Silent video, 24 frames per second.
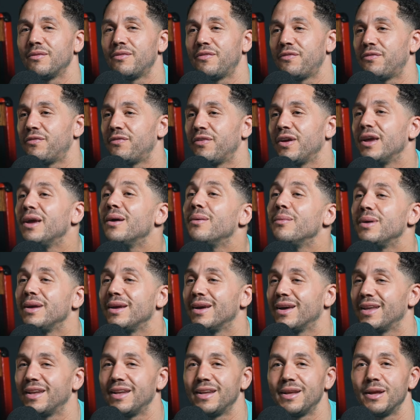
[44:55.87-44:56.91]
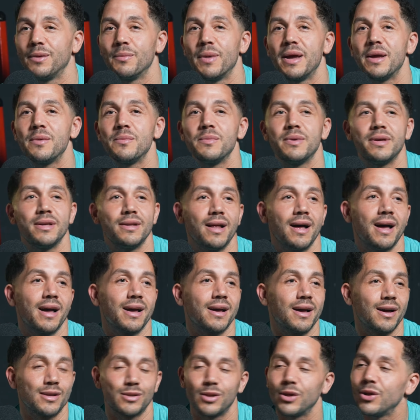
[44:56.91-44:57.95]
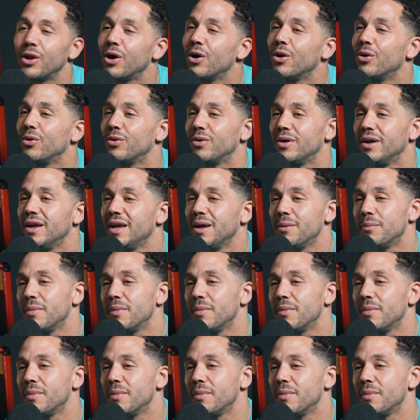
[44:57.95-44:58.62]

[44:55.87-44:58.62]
fear me, and it made me like, I don't know,